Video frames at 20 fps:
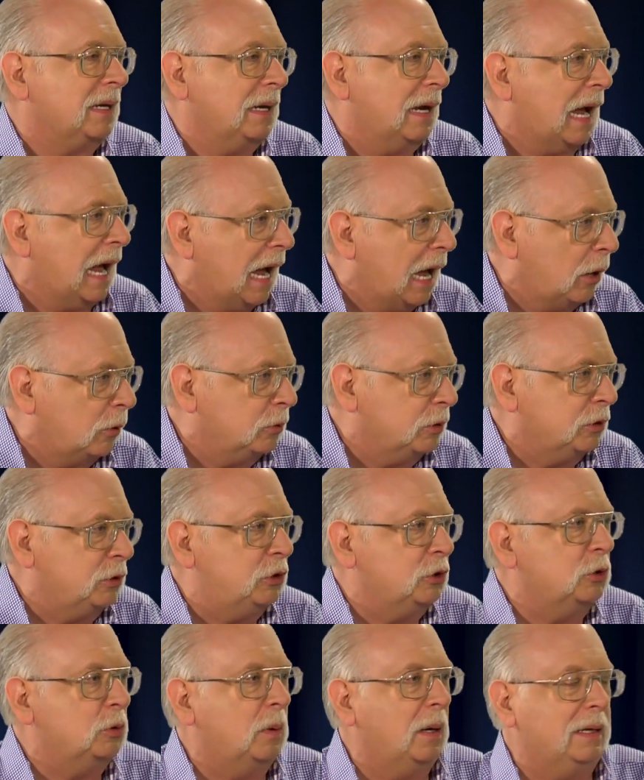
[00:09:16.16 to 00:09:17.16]
how to
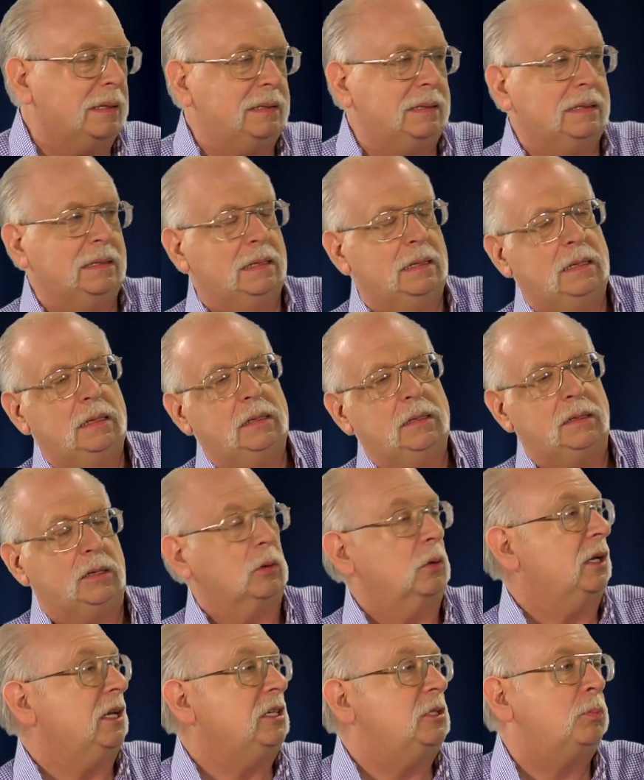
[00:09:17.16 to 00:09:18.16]
do it.
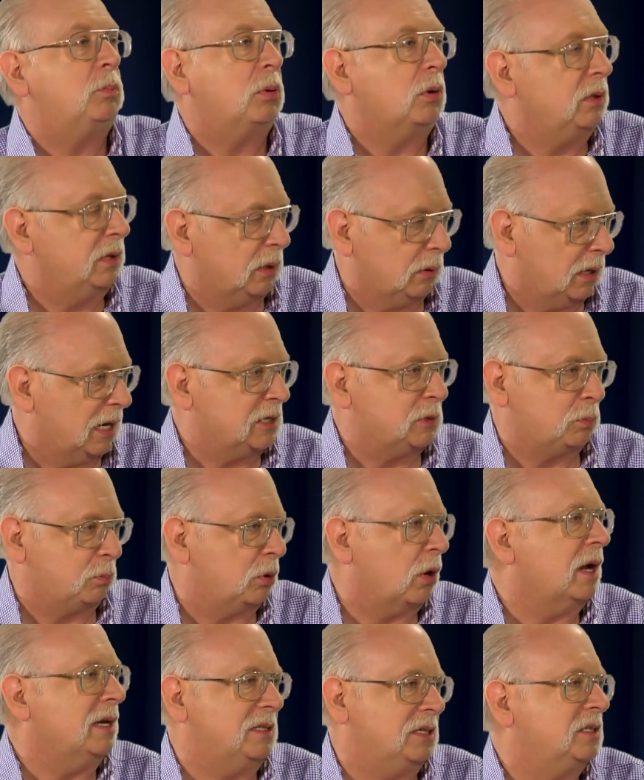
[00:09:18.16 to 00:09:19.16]
They're less
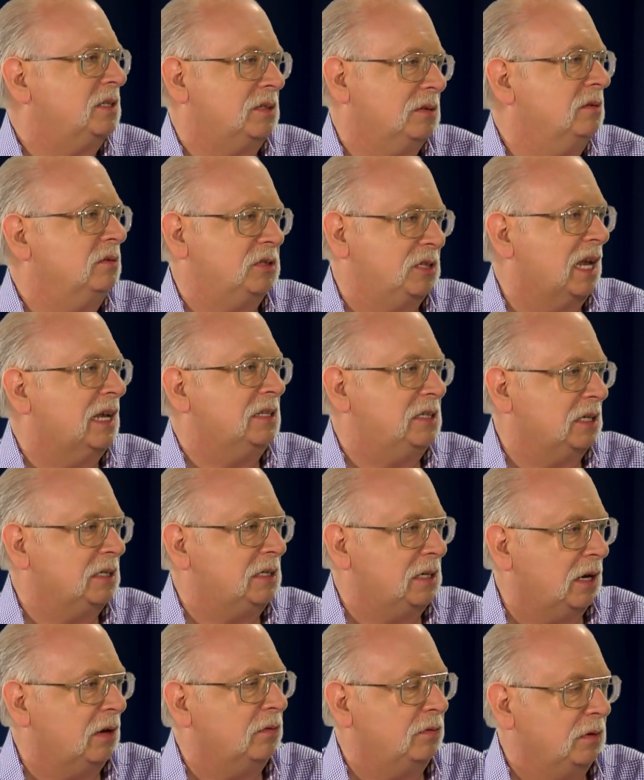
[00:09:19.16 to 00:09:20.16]
price
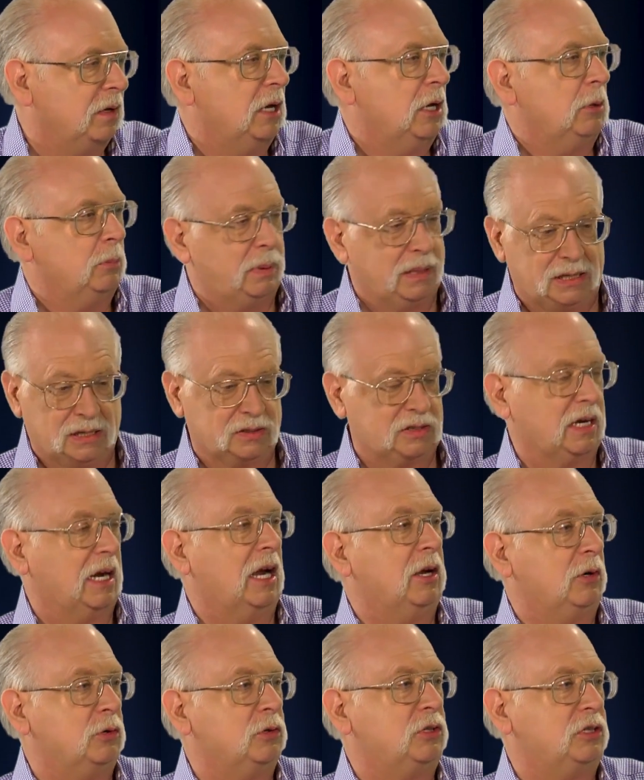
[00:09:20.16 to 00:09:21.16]
sensitive because they
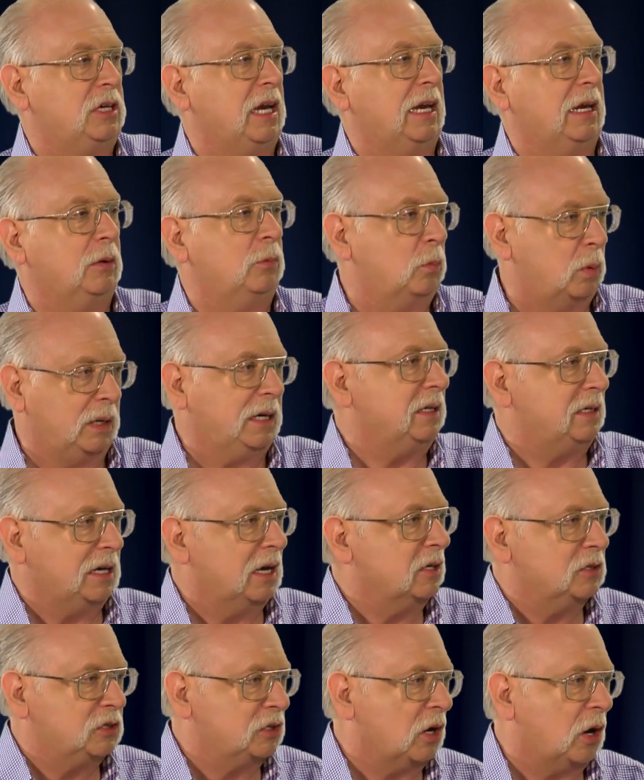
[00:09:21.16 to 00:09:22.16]
understand what it
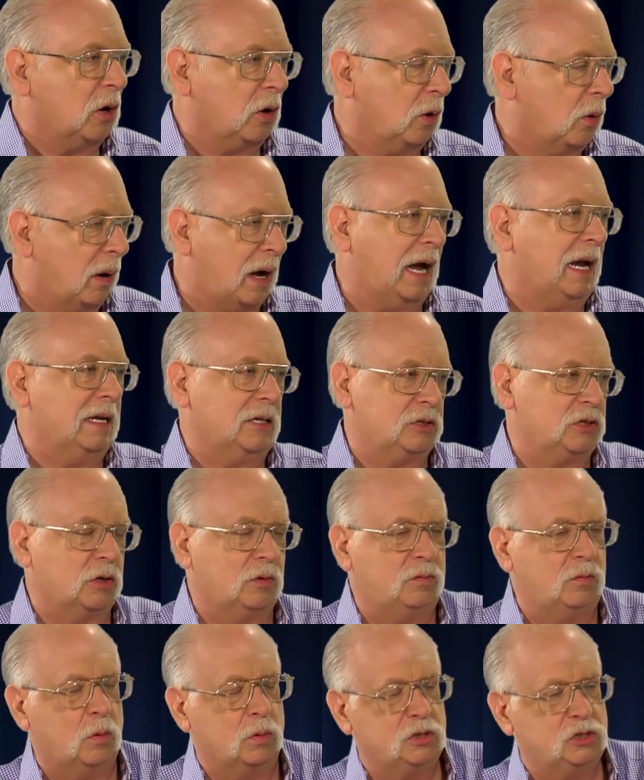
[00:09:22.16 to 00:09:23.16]
does to ROI and so
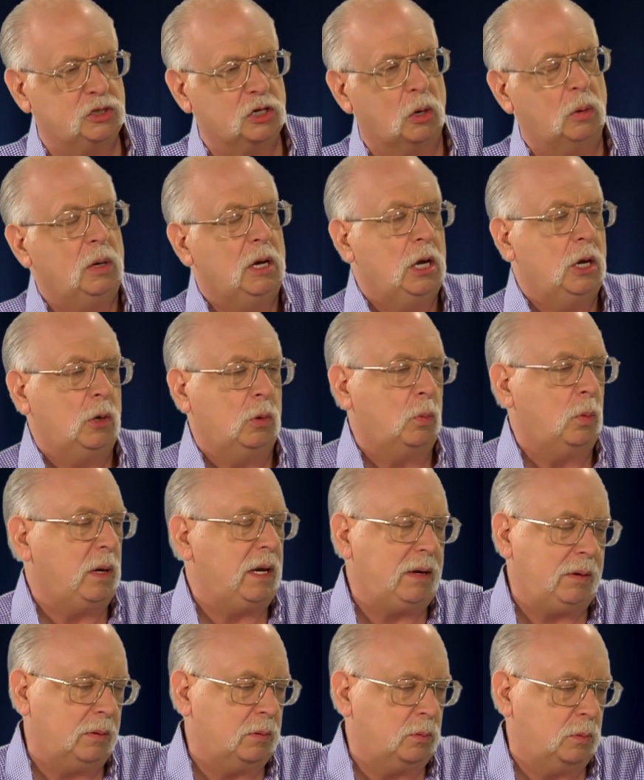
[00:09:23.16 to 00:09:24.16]
forth. So
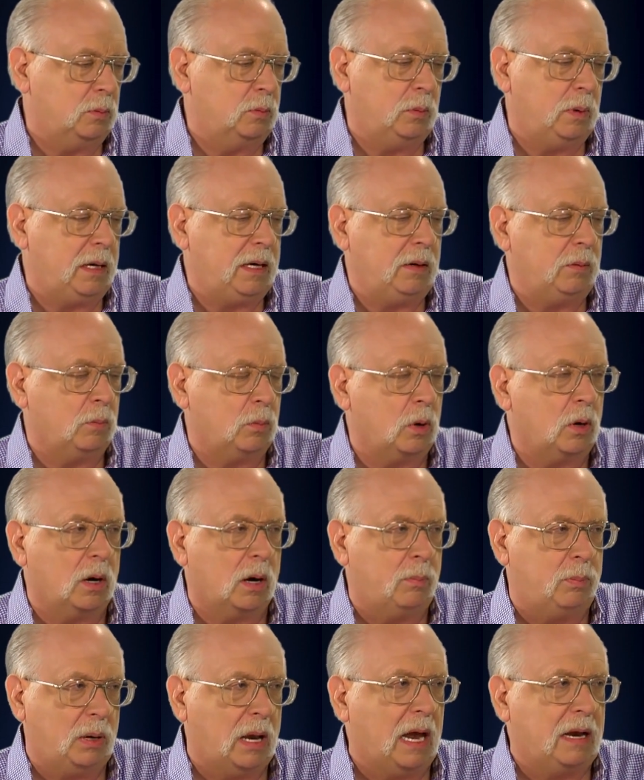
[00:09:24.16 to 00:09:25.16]
we're
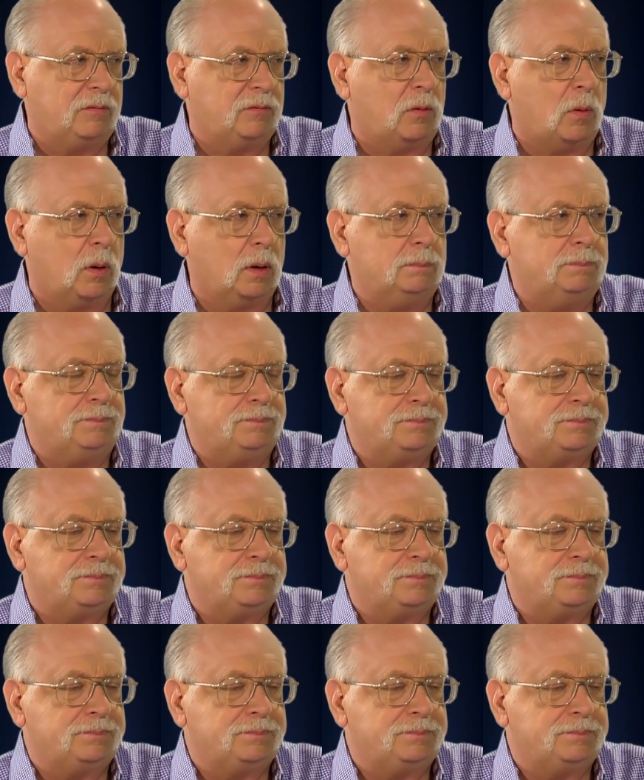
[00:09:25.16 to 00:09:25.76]
a platform